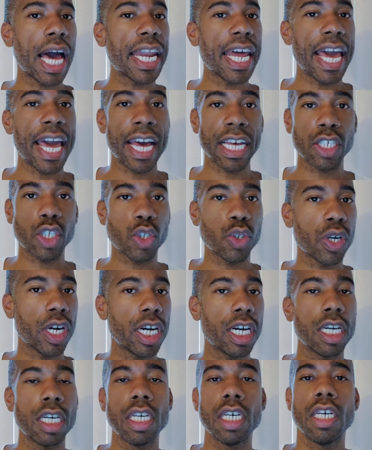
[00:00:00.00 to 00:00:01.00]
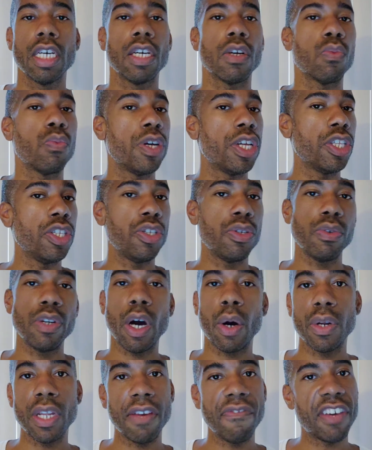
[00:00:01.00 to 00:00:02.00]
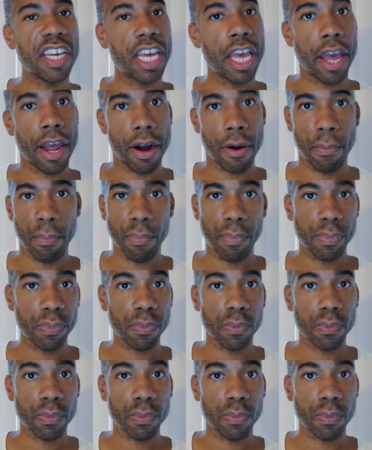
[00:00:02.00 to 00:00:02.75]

lot of extra when you don't even care